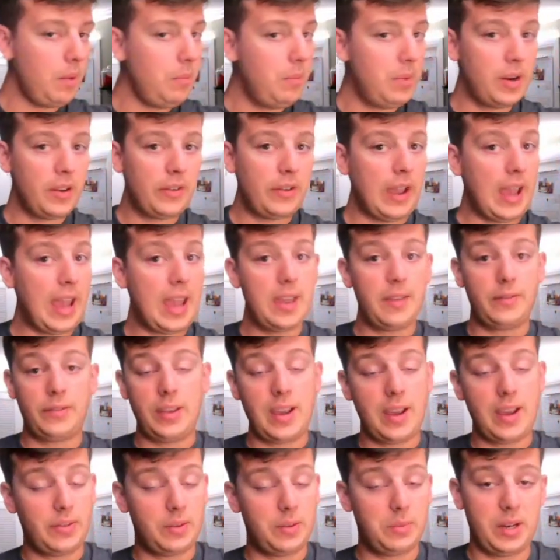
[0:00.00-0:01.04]
but if hey, if
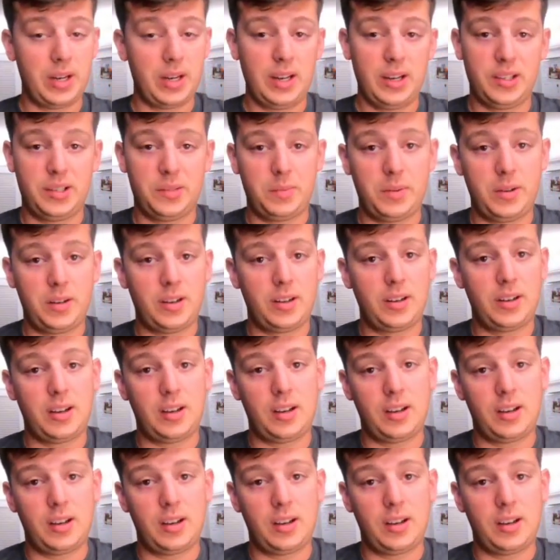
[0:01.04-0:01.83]
you have the money to spend on a,